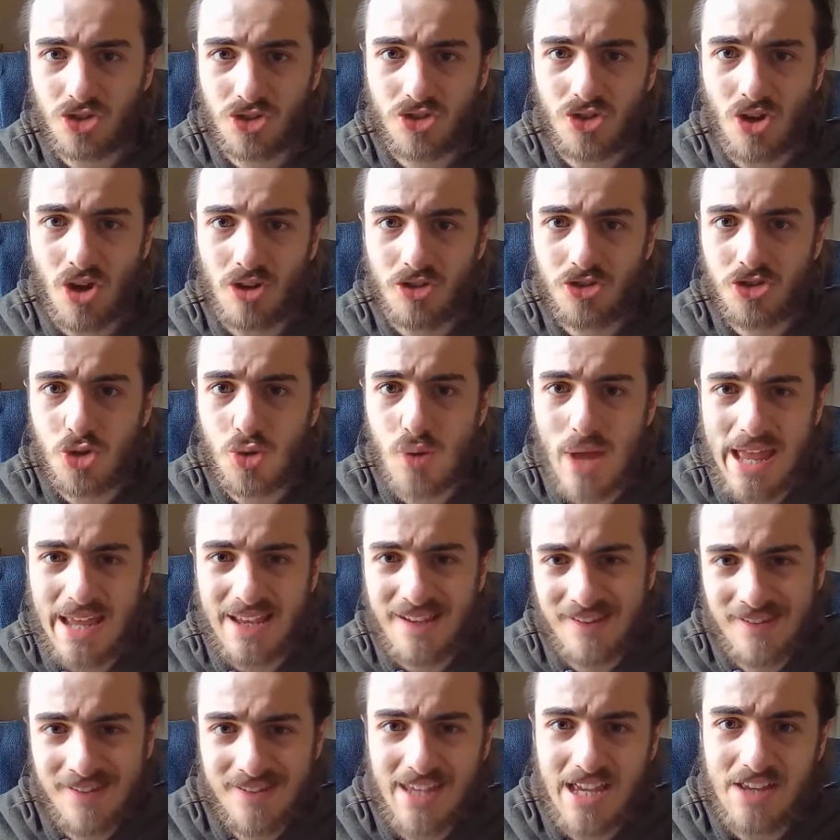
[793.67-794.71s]
too
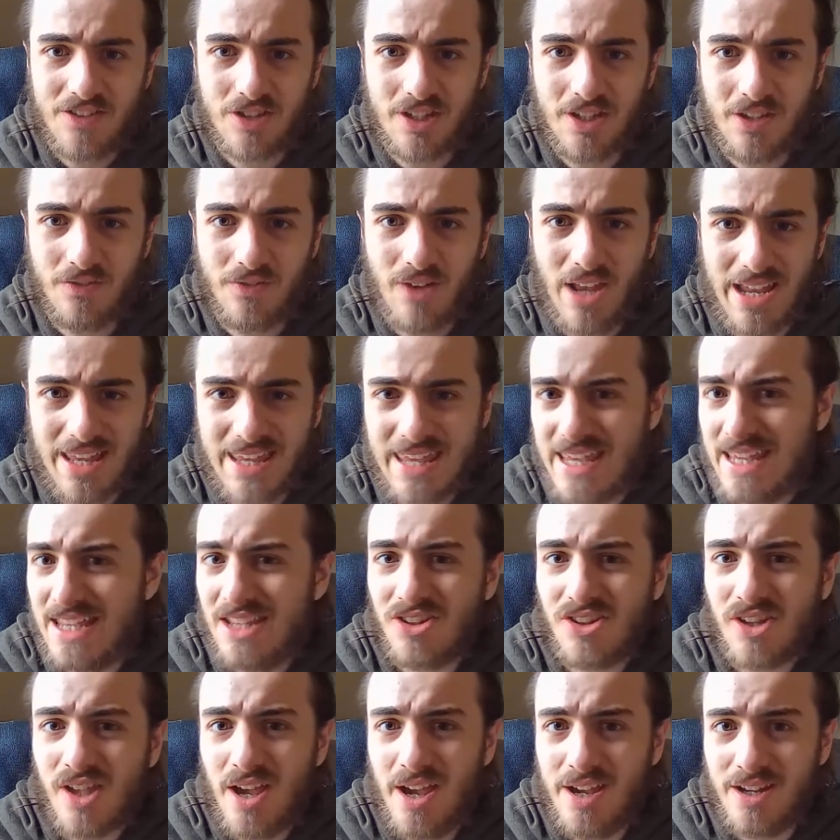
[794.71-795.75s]
excessive like his
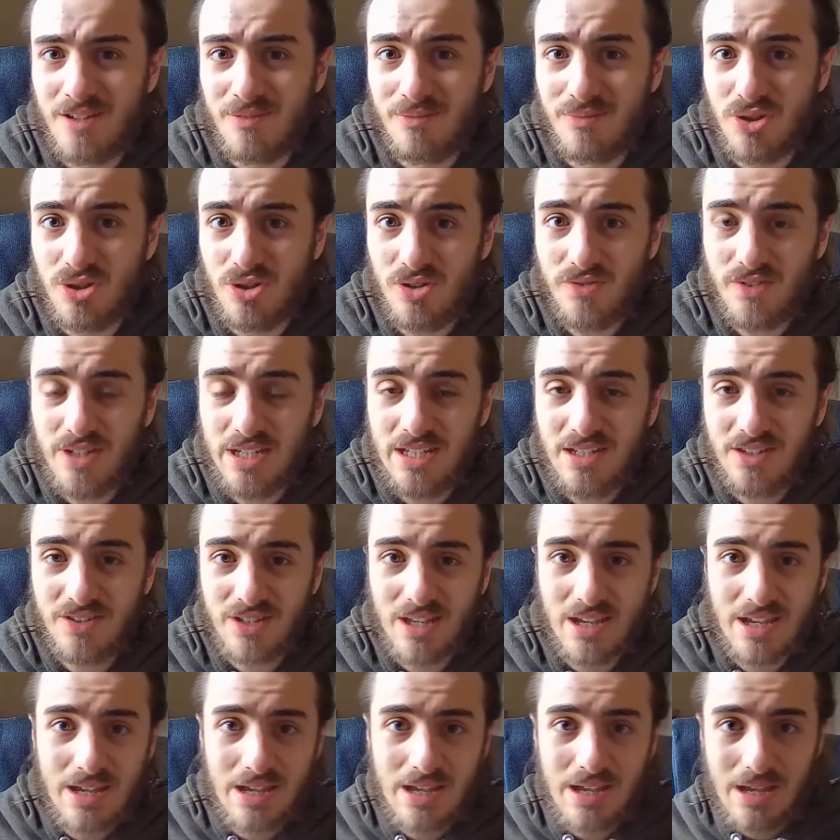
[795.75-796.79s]
kind of movies.
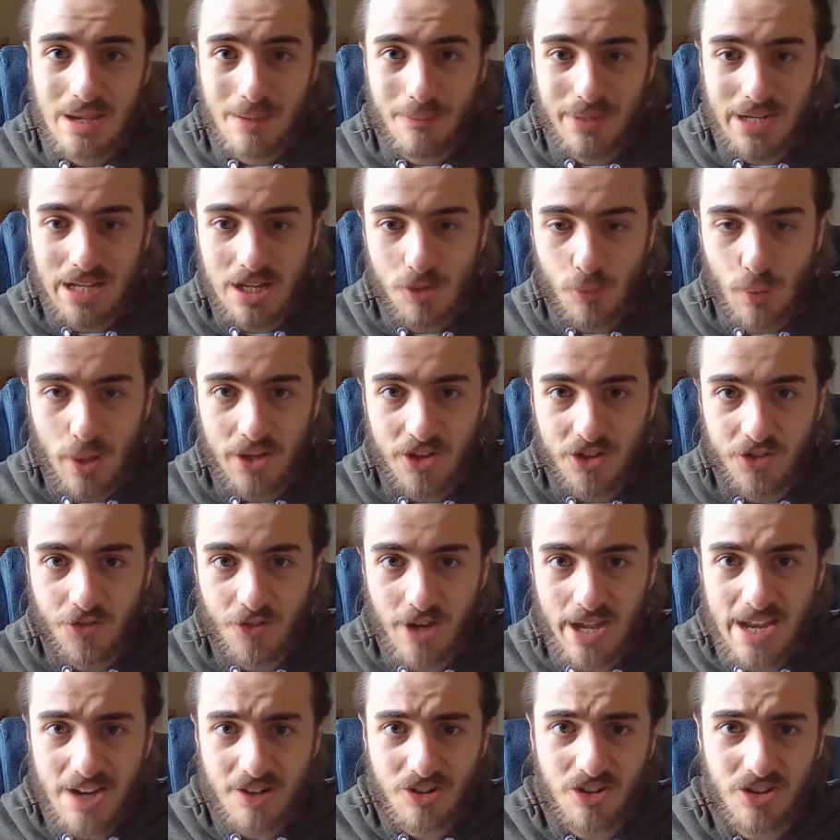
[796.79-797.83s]
But anyways, for
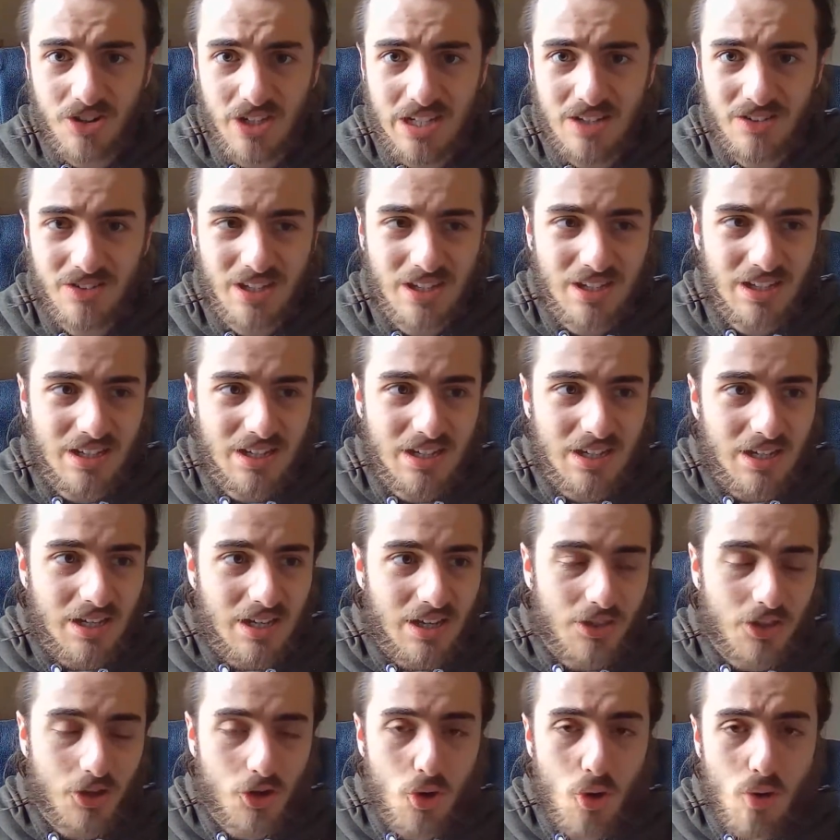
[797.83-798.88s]
action scenes,
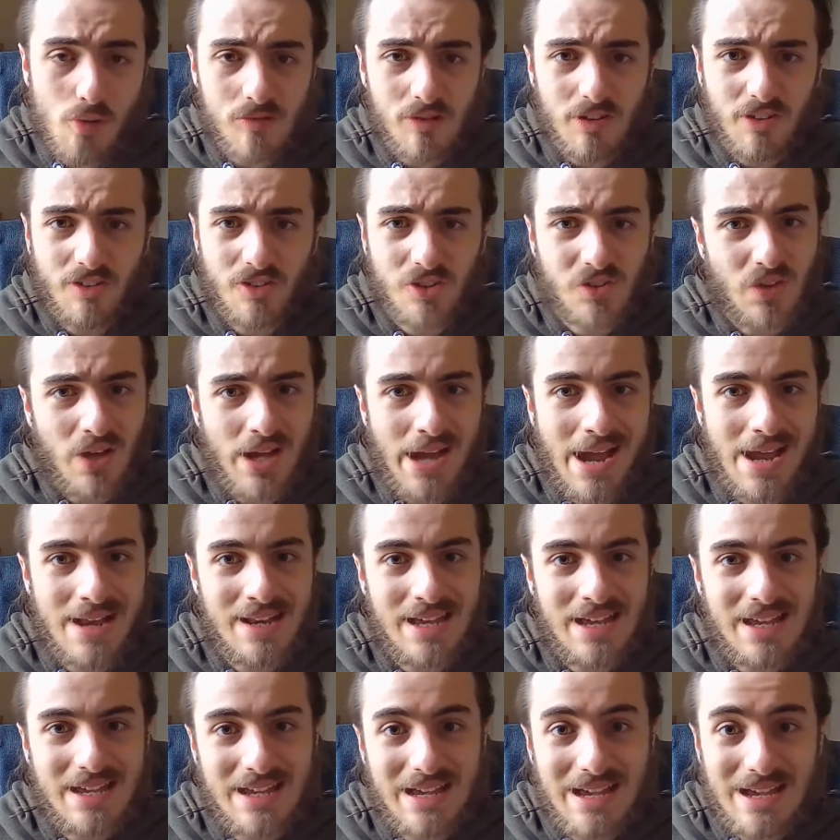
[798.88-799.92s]
the choreography is fine,
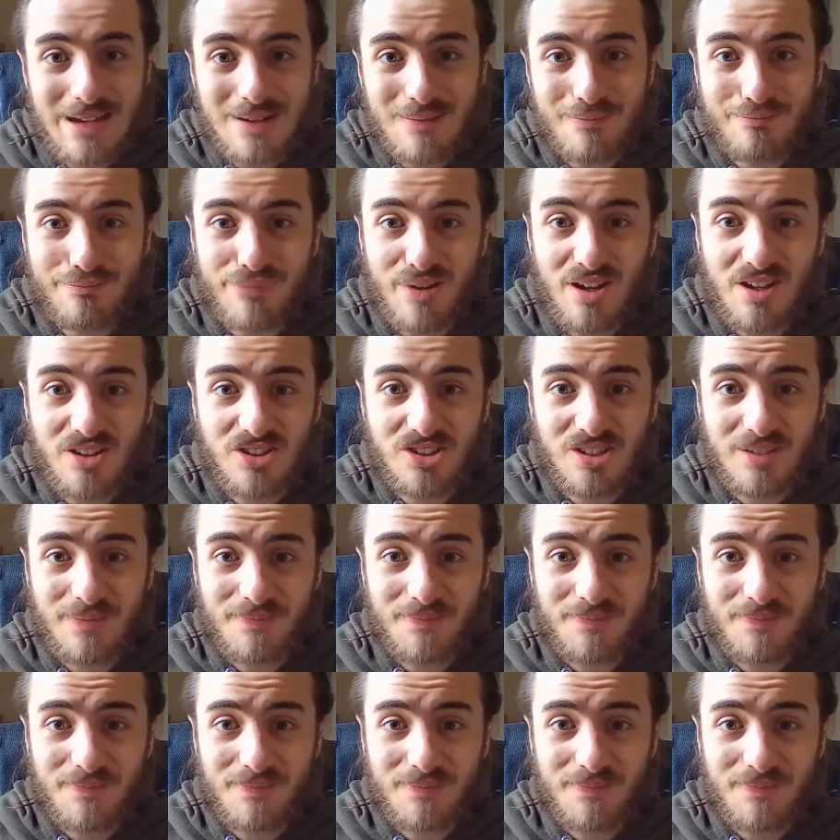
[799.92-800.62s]
but